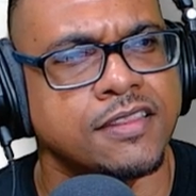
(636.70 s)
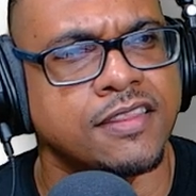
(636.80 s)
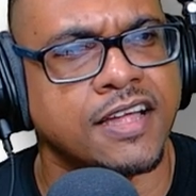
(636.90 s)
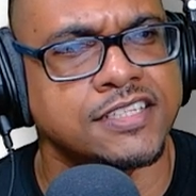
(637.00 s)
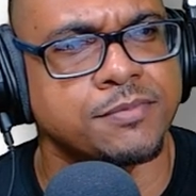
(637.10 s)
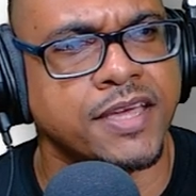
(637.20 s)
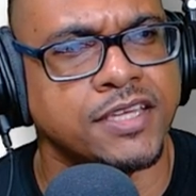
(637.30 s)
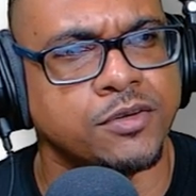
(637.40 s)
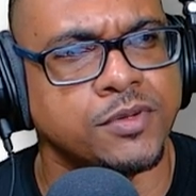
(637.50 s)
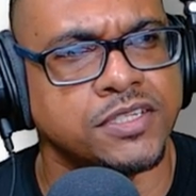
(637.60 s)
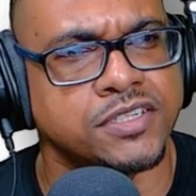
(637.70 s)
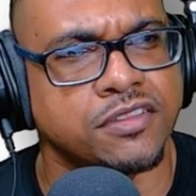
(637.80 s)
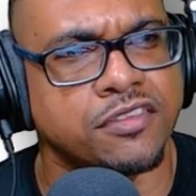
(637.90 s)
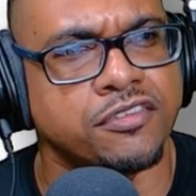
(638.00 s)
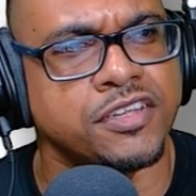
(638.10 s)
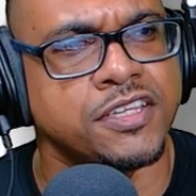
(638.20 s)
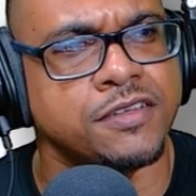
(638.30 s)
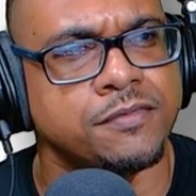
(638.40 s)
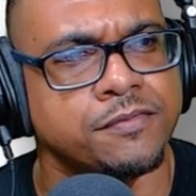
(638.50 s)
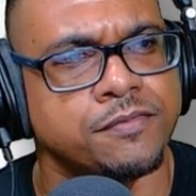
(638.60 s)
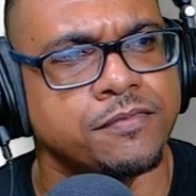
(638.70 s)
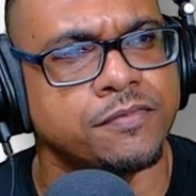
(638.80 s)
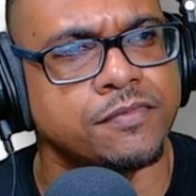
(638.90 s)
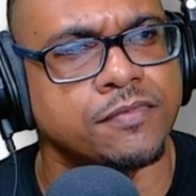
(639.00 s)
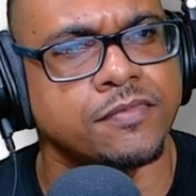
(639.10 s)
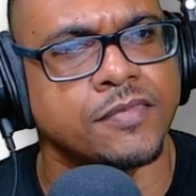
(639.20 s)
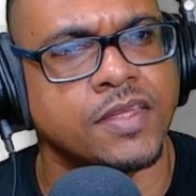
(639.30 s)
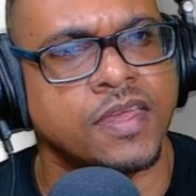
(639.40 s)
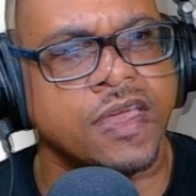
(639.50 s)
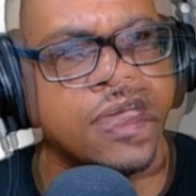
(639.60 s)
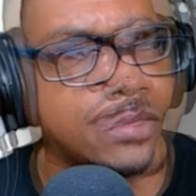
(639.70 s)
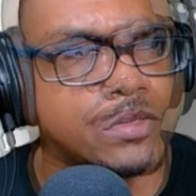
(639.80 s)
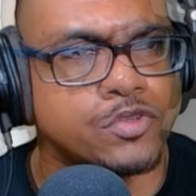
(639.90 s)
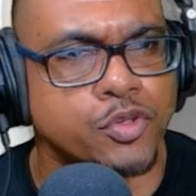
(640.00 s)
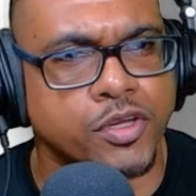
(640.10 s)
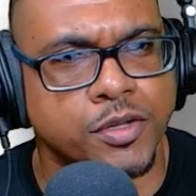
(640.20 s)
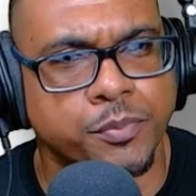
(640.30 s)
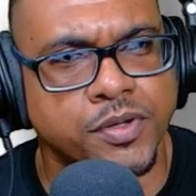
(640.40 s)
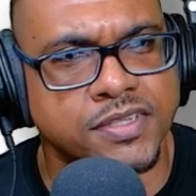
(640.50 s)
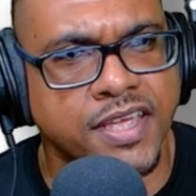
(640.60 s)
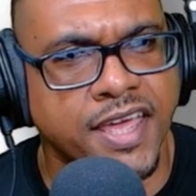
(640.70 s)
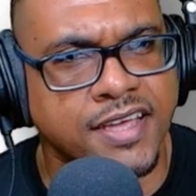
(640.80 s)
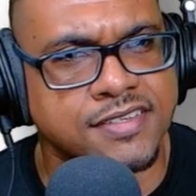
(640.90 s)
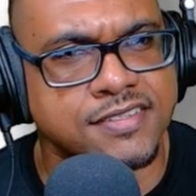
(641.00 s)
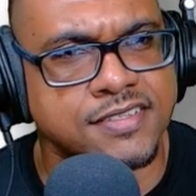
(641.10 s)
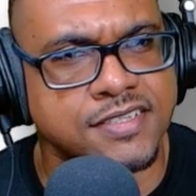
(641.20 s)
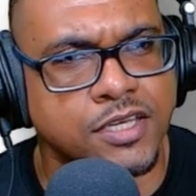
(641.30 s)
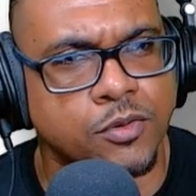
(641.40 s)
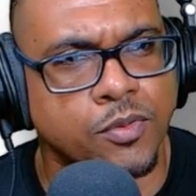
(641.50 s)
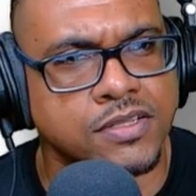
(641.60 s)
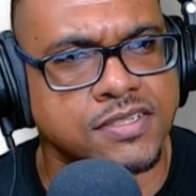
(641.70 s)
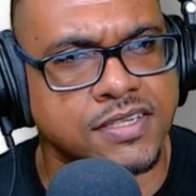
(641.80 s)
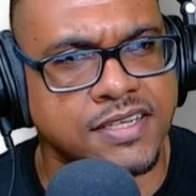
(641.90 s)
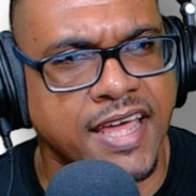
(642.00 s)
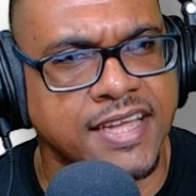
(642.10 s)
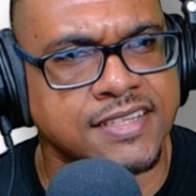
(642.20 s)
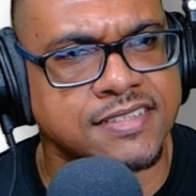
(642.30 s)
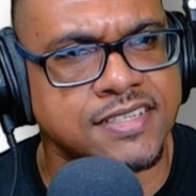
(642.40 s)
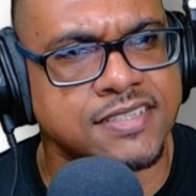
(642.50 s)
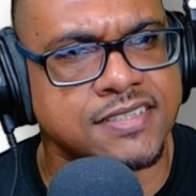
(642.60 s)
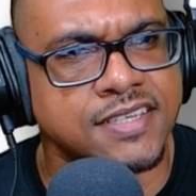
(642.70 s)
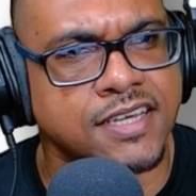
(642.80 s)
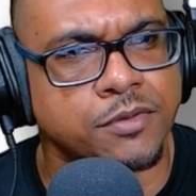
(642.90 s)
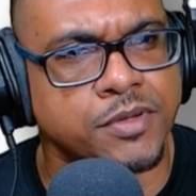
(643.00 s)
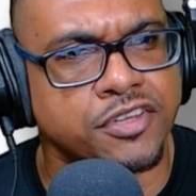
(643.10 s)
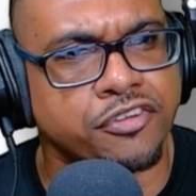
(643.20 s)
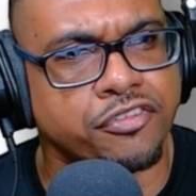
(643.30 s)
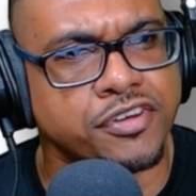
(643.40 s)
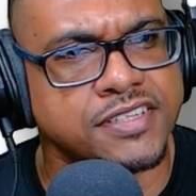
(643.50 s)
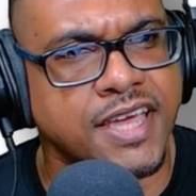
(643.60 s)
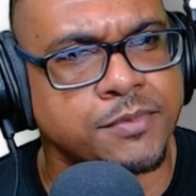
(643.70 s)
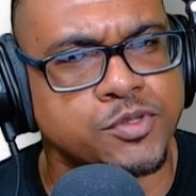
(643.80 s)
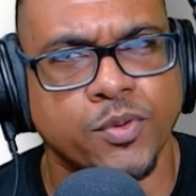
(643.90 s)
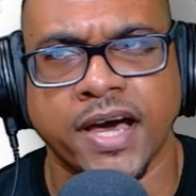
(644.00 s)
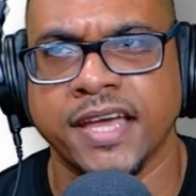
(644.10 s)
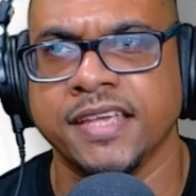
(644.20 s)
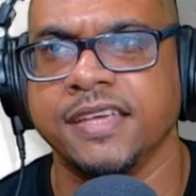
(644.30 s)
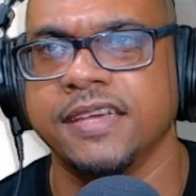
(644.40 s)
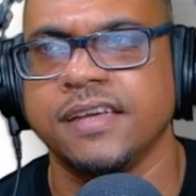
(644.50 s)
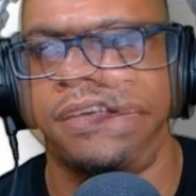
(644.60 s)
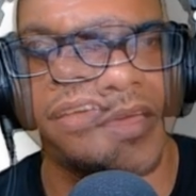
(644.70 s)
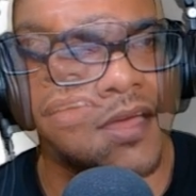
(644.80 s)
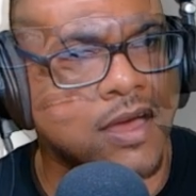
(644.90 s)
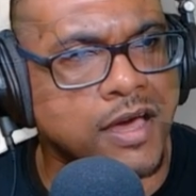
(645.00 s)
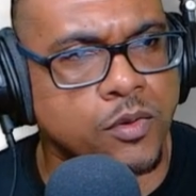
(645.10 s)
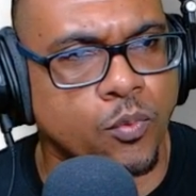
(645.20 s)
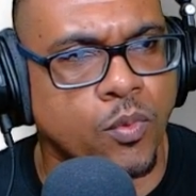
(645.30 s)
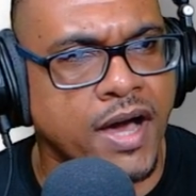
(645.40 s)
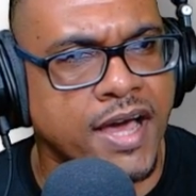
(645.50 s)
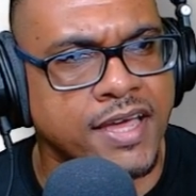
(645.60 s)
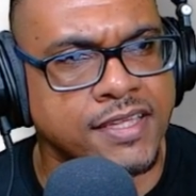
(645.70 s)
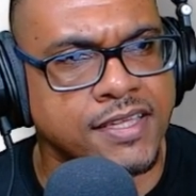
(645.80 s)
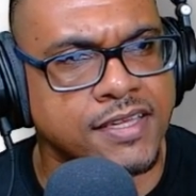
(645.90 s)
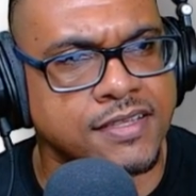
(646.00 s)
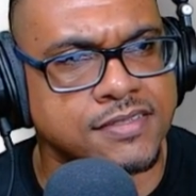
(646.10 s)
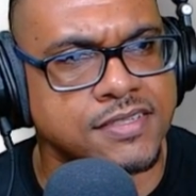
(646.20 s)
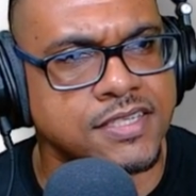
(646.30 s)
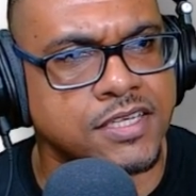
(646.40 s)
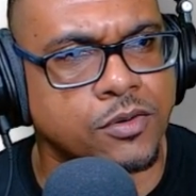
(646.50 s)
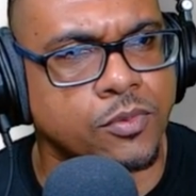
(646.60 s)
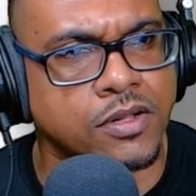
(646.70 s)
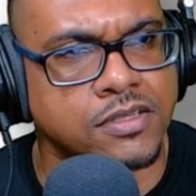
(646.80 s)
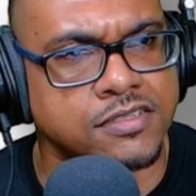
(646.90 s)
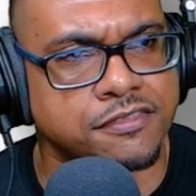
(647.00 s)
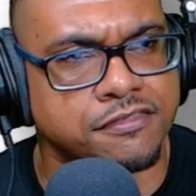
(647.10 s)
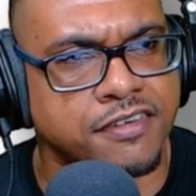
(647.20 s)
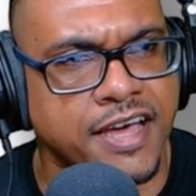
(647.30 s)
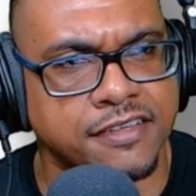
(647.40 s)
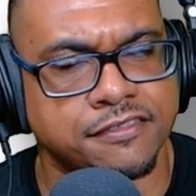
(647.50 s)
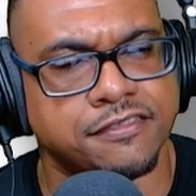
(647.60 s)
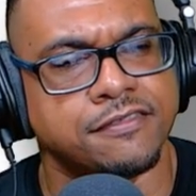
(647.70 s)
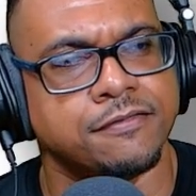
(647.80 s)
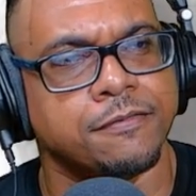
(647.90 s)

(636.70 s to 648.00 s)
That's my equation 3. So you're going to put x is equal to 19 take away 3 times y, and y is equal to 5.